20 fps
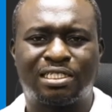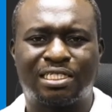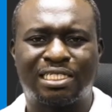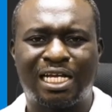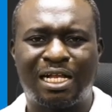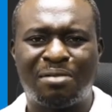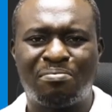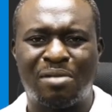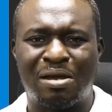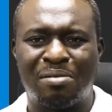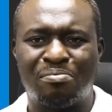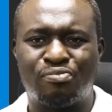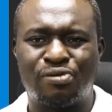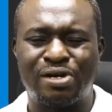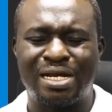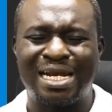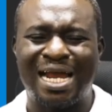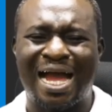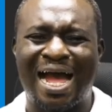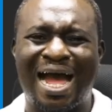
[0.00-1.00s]
cell
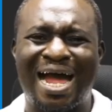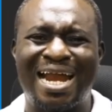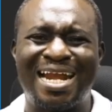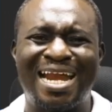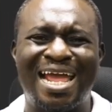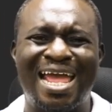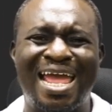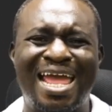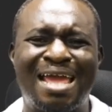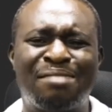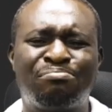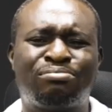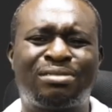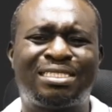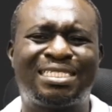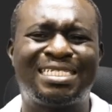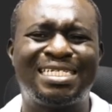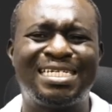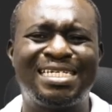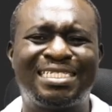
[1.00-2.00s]
membrane and
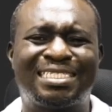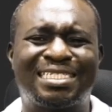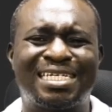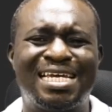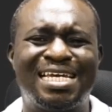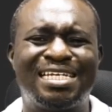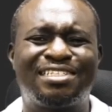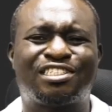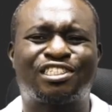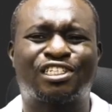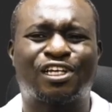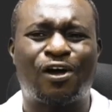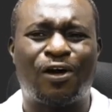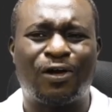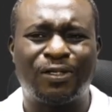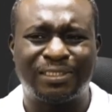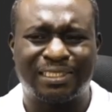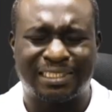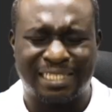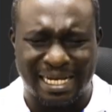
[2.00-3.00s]
empties its
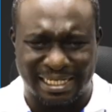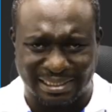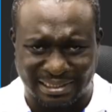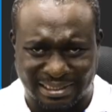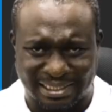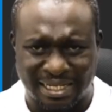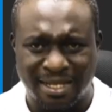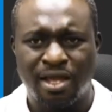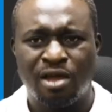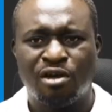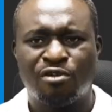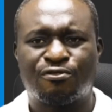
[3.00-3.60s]
content